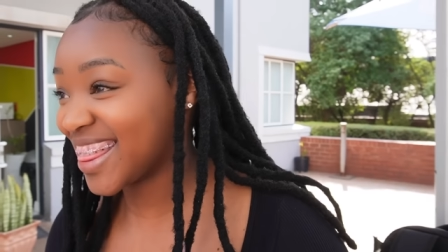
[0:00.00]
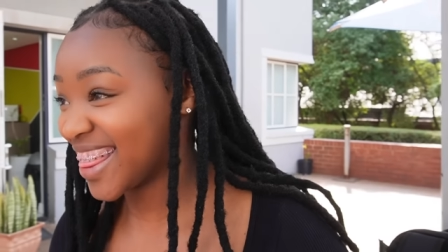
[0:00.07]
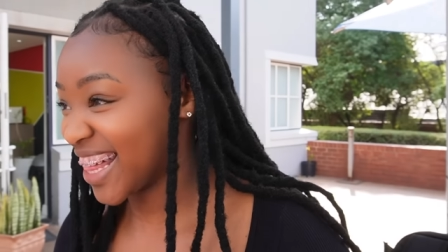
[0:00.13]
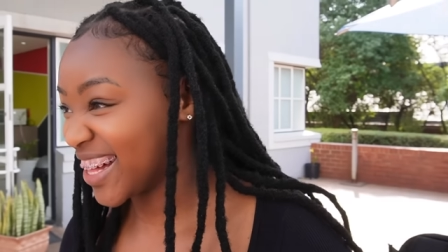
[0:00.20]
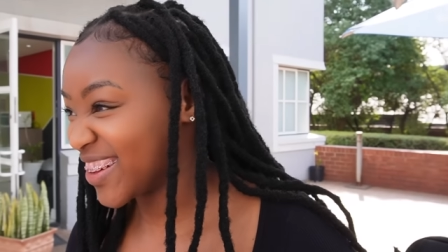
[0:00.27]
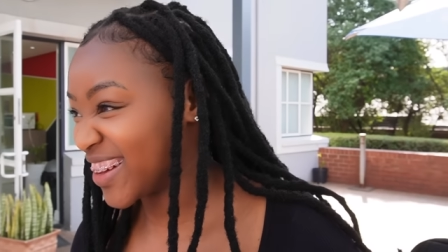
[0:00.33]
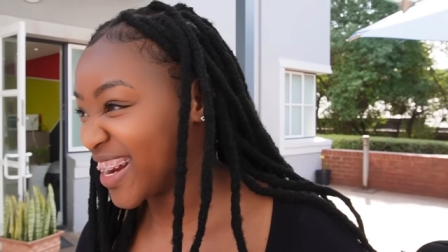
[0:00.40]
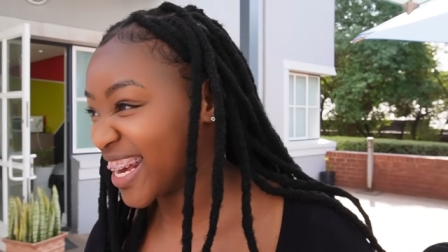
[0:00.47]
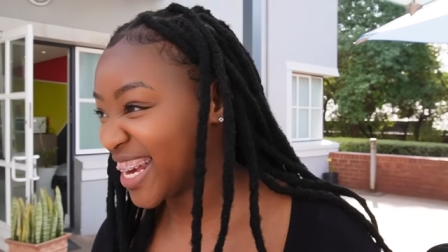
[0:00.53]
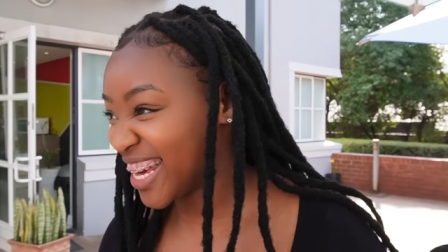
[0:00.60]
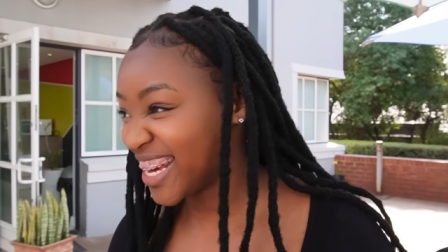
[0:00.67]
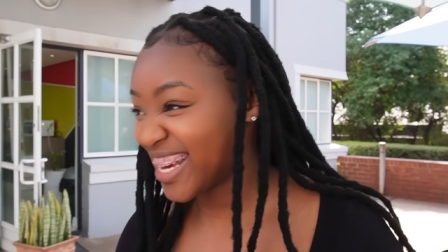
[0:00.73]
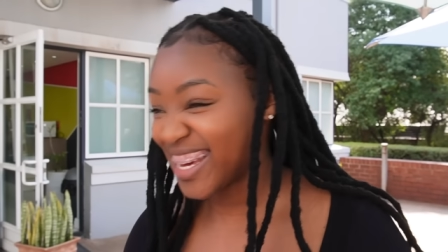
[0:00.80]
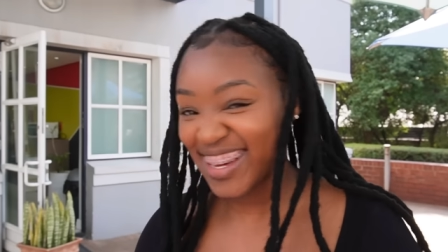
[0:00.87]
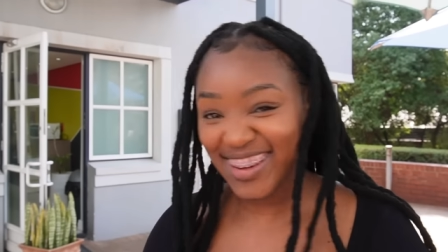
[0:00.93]
Guys, um,
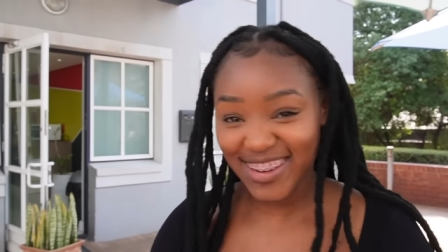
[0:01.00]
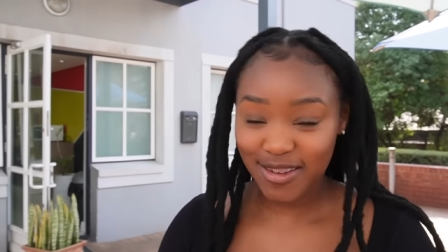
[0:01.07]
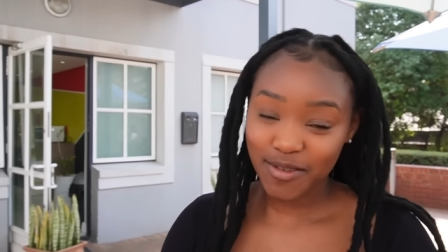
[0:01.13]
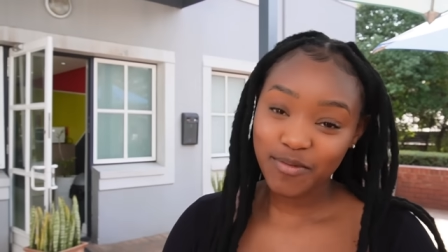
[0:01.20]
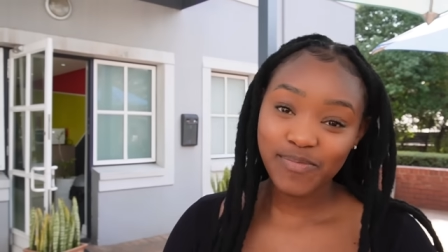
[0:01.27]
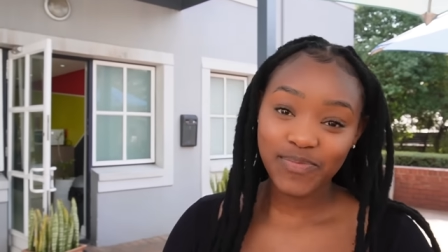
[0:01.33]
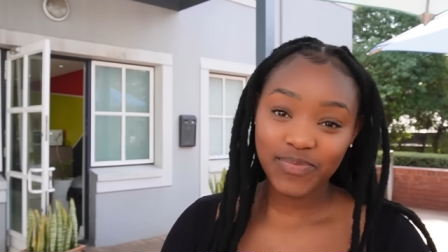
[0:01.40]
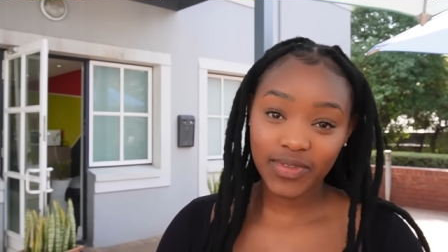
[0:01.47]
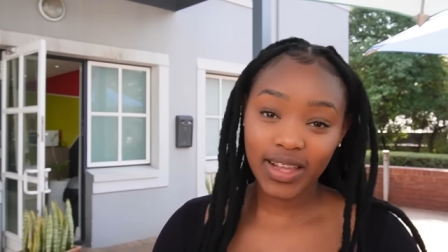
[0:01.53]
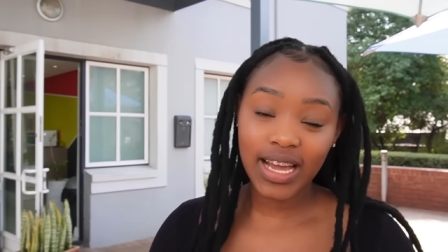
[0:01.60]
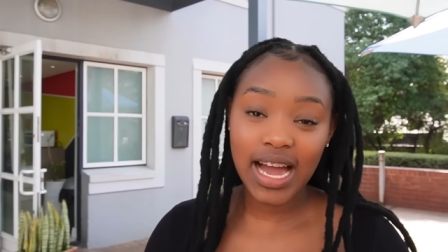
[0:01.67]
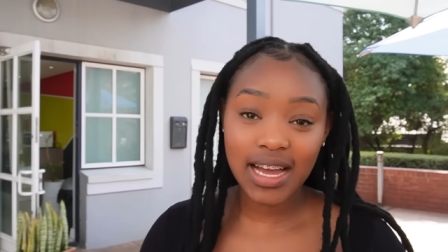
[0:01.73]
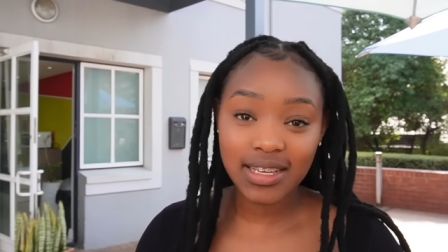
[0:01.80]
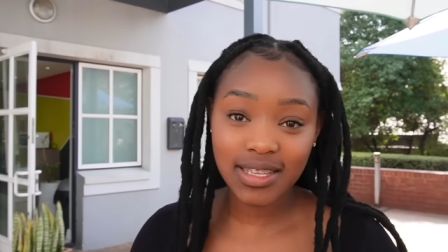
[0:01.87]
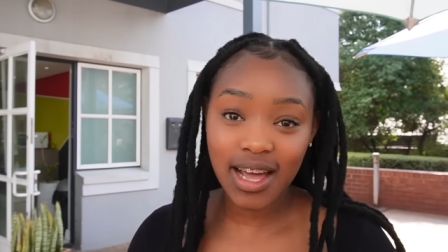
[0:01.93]

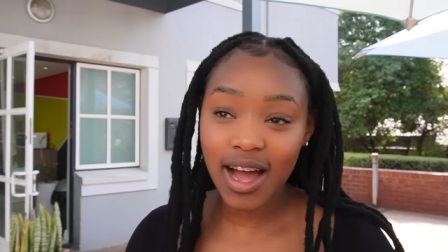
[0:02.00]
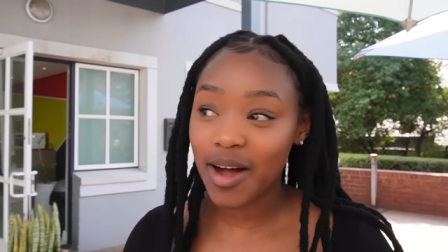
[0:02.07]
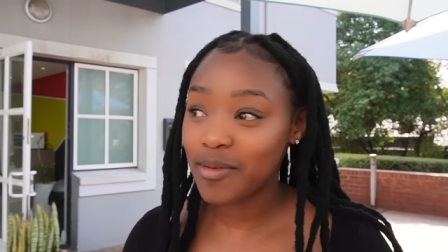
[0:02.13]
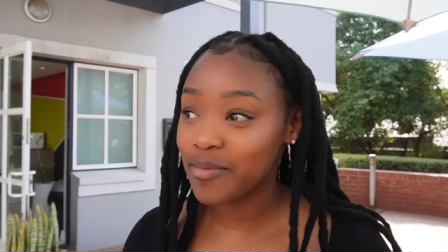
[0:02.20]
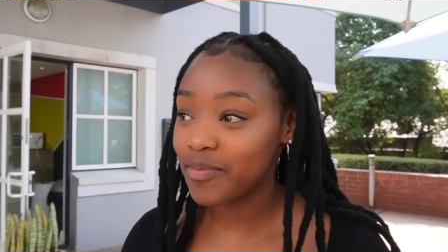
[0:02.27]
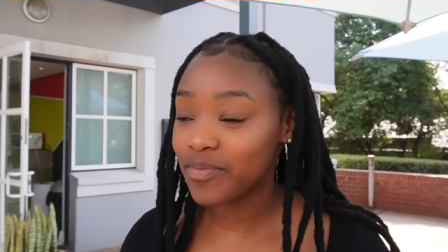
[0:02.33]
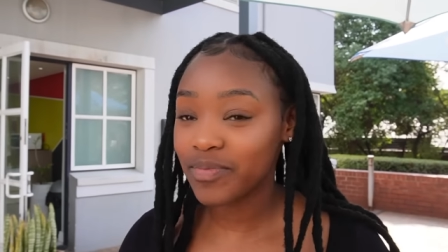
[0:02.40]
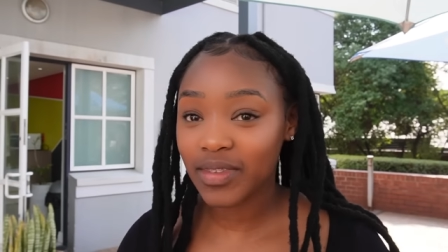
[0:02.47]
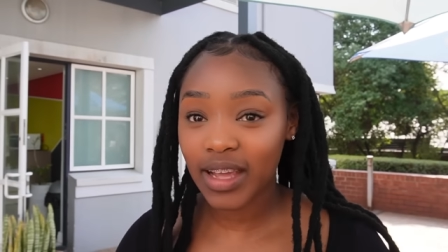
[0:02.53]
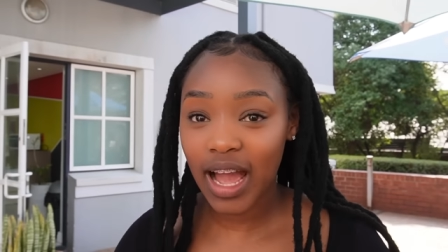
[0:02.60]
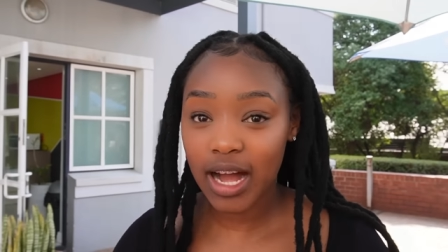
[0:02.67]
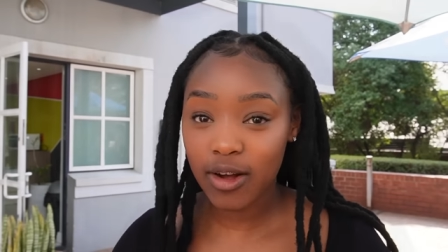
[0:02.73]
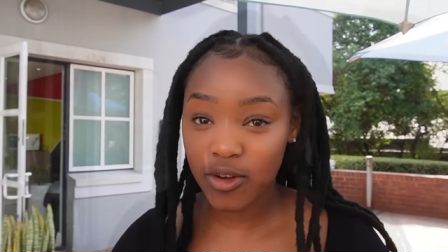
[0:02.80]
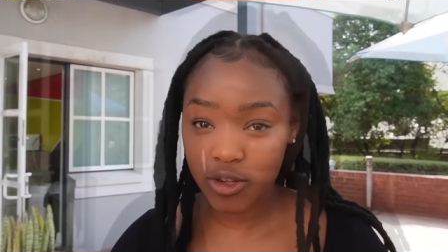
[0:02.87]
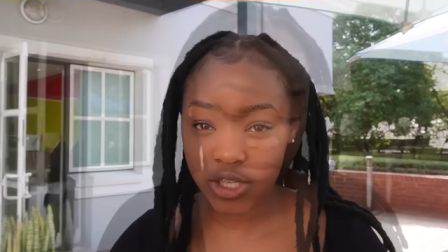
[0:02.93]
um
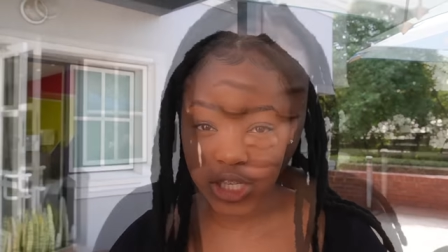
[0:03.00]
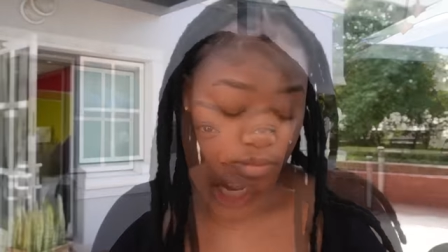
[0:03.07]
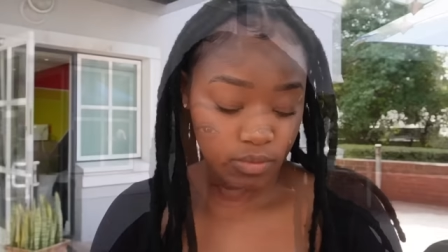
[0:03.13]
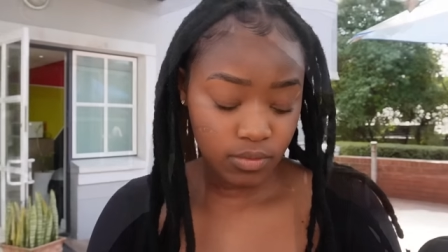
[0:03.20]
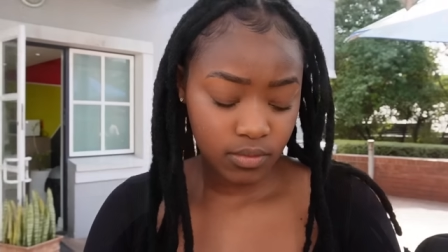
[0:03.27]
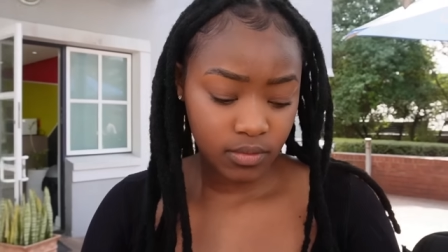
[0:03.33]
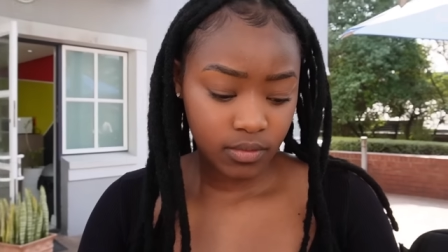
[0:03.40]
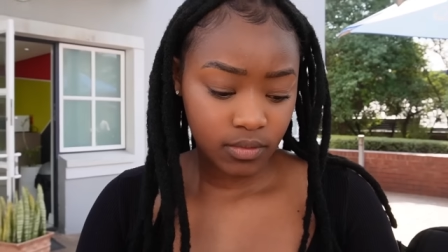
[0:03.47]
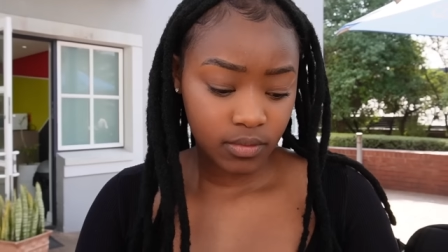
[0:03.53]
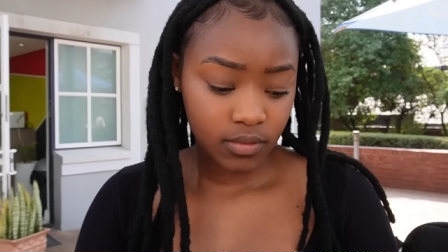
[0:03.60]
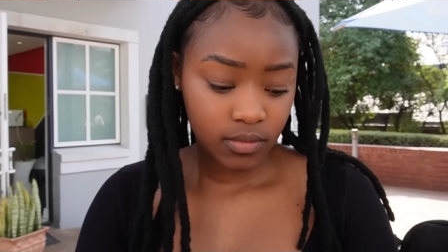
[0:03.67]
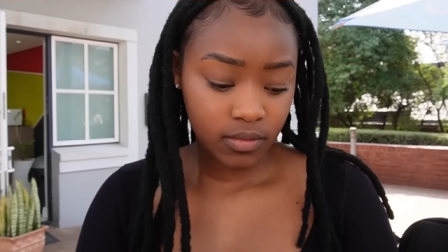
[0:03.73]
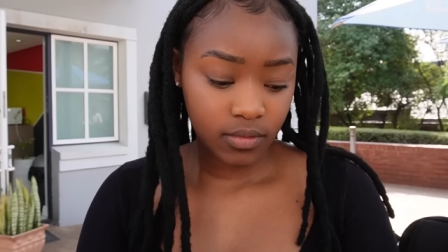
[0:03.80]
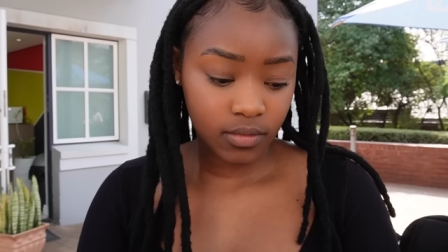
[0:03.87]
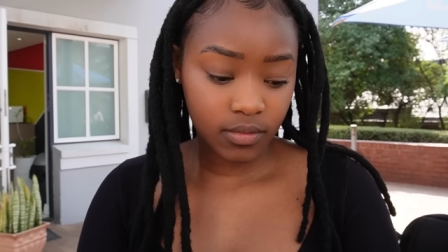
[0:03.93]
oh, create
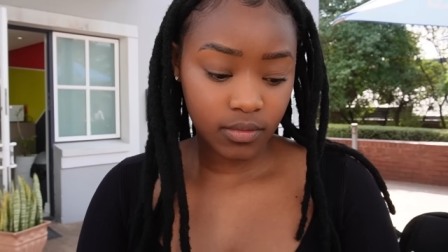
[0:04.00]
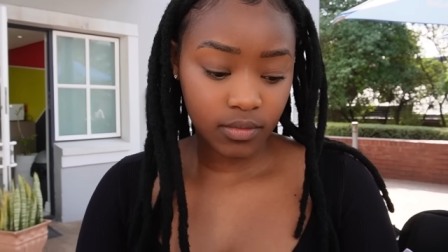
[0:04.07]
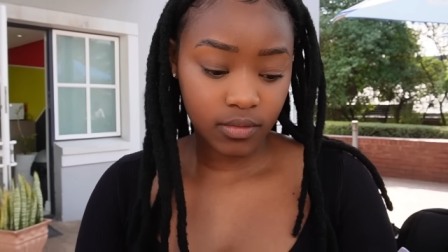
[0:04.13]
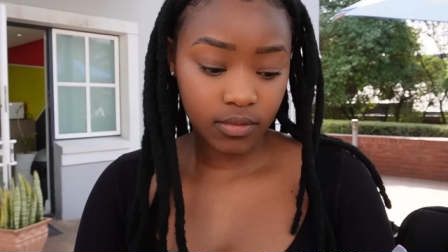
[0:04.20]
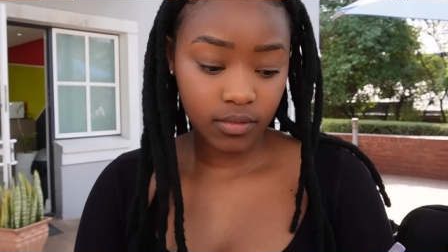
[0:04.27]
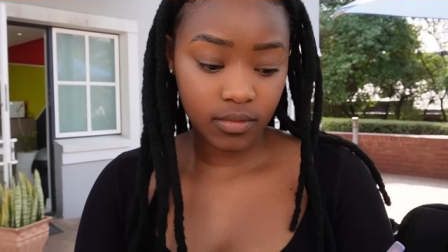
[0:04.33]
the group chat now.